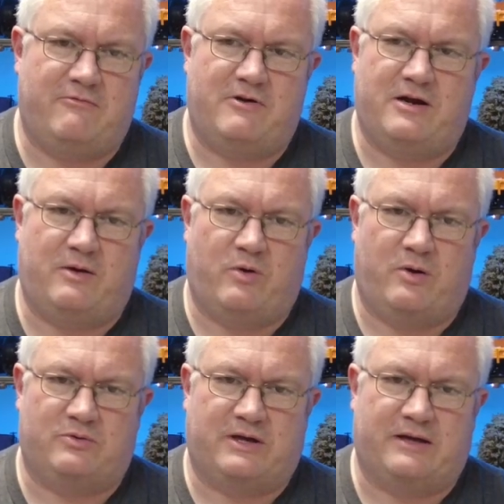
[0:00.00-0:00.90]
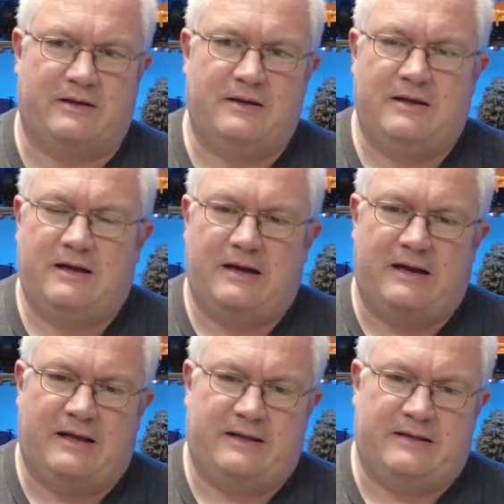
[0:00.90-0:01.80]
really well done.
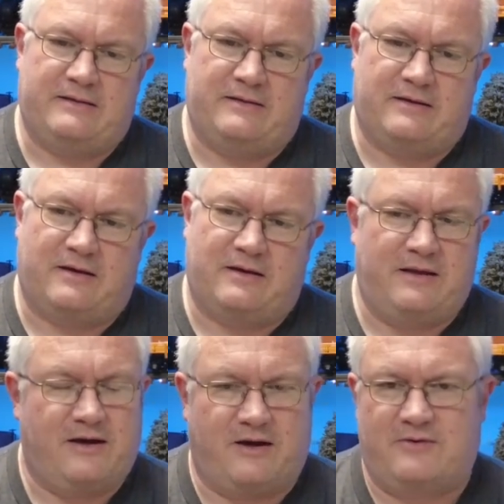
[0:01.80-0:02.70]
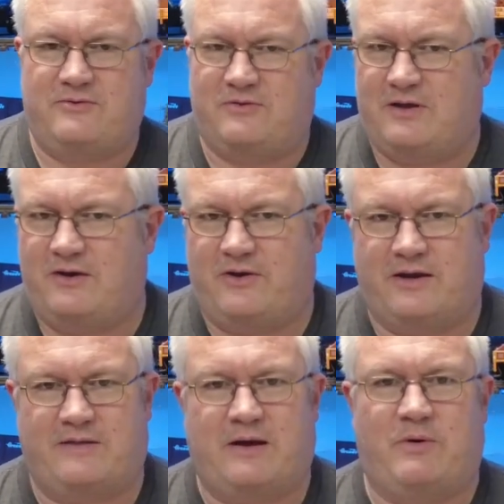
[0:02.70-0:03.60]
And yeah, I stood there looking
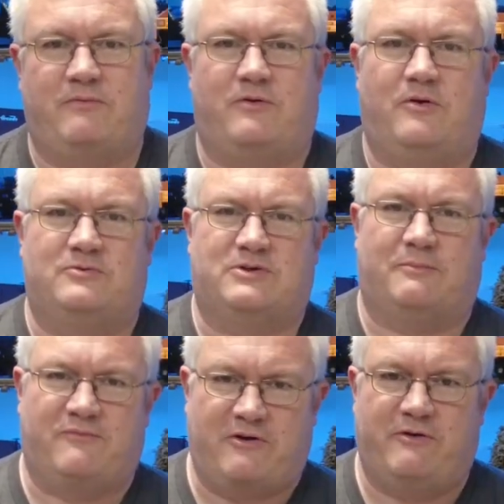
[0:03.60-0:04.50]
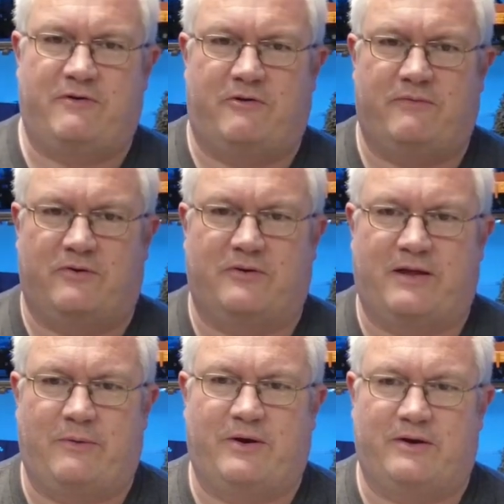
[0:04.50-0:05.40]
at that one for a long time. Very, very fond of
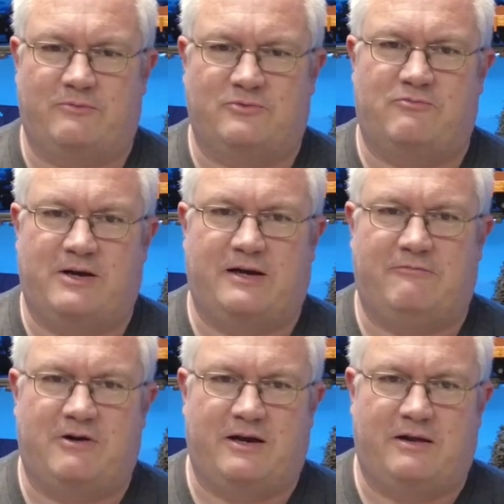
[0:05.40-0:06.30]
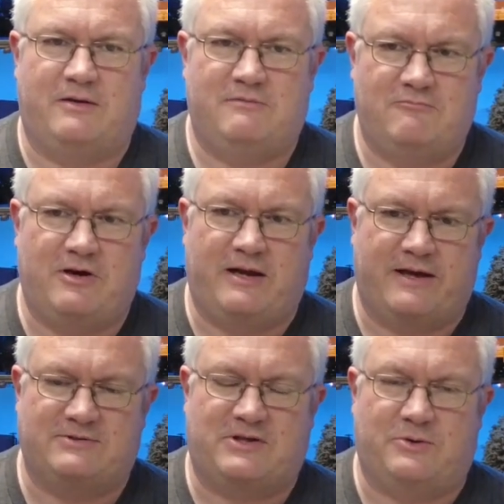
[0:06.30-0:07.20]
that one. It was really, really, really
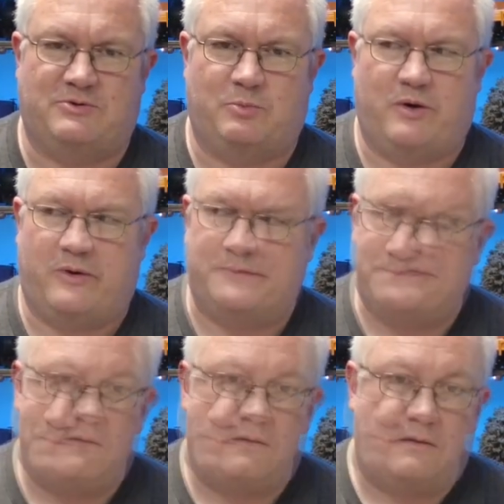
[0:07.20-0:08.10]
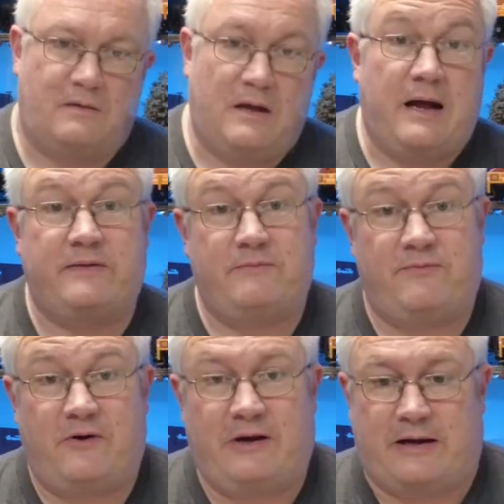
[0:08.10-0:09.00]
executed well. And then
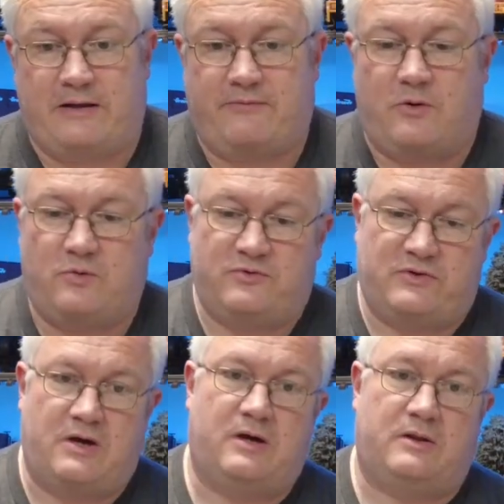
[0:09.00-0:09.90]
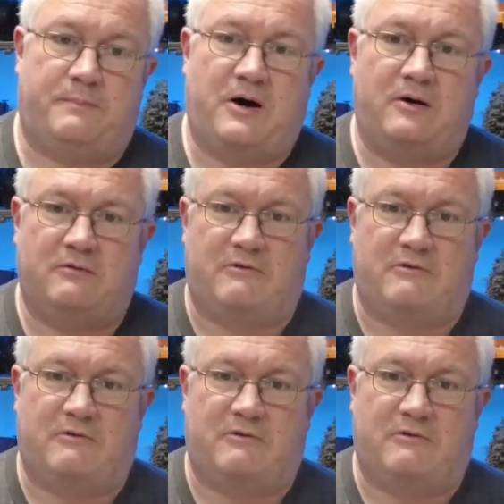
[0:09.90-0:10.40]
finally, of course, the Parlour